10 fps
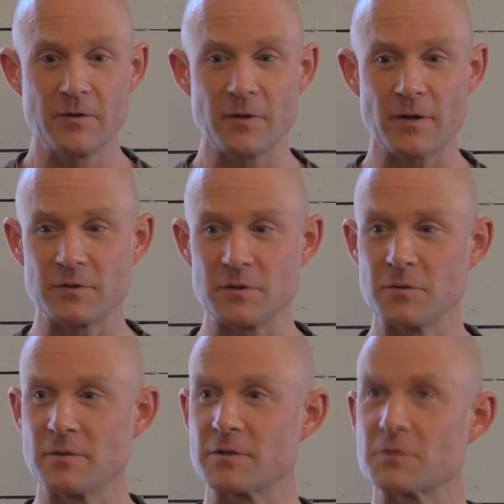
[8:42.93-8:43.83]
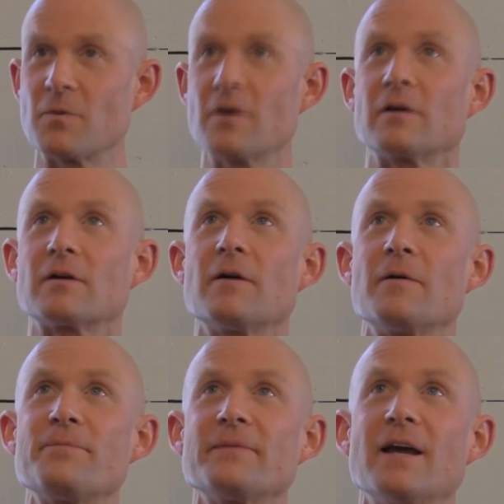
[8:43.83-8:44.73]
who have to do this work.
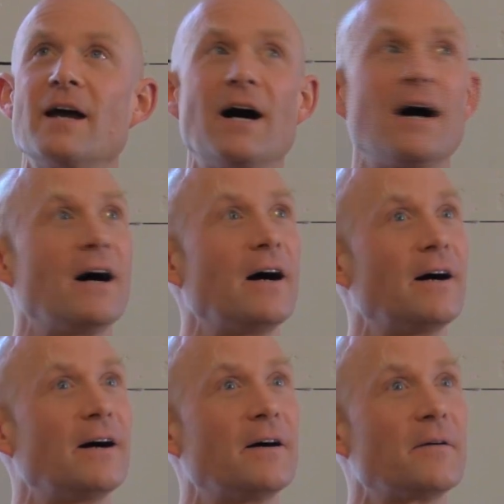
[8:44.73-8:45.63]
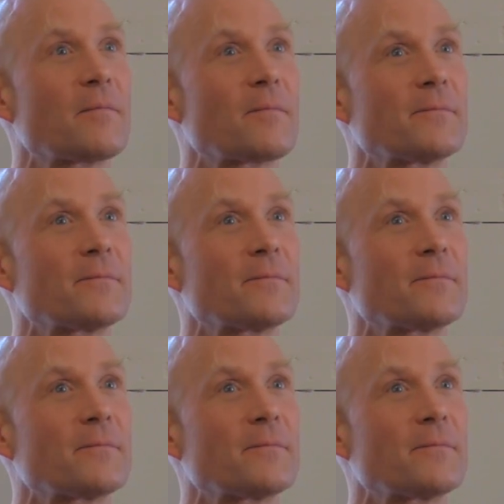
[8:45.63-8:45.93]
But